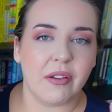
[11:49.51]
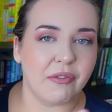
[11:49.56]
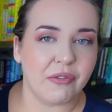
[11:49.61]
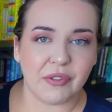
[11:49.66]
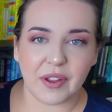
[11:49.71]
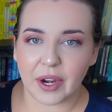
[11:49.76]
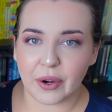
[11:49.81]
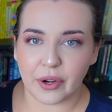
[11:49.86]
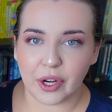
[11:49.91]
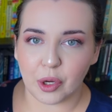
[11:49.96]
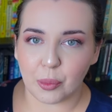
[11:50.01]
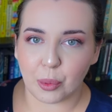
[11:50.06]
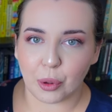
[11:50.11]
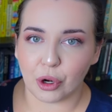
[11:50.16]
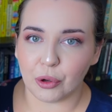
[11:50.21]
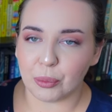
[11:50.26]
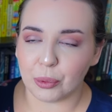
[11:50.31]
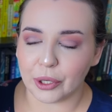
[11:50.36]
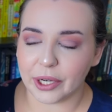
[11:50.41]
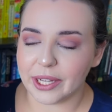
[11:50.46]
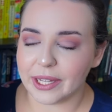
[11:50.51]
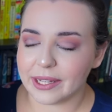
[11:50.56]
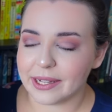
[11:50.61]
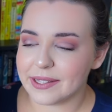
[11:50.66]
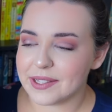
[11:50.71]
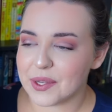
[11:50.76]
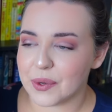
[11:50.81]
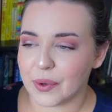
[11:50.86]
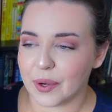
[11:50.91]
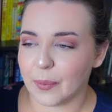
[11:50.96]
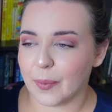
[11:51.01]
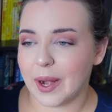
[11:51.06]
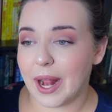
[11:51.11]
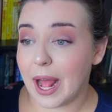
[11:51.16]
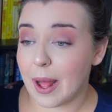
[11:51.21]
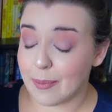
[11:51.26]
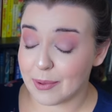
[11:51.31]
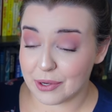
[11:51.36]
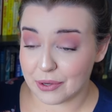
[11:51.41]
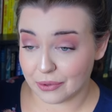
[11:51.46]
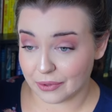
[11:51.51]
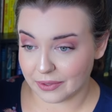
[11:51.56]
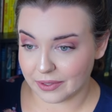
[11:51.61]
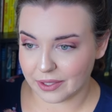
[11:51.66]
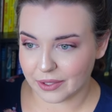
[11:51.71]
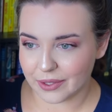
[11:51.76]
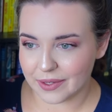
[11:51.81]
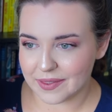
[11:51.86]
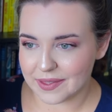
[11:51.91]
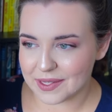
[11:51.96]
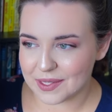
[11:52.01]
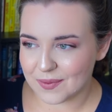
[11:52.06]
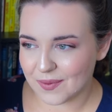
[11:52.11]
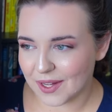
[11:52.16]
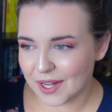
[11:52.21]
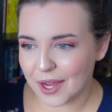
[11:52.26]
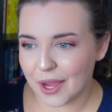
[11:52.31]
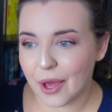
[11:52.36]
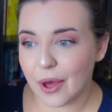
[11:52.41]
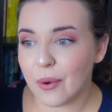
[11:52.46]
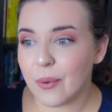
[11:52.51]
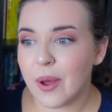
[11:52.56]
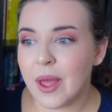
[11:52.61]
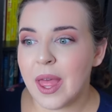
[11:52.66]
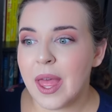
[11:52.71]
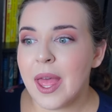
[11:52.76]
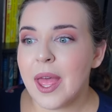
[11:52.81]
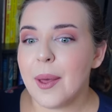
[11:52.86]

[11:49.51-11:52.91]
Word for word: very appropriate considering what happened earlier in this video.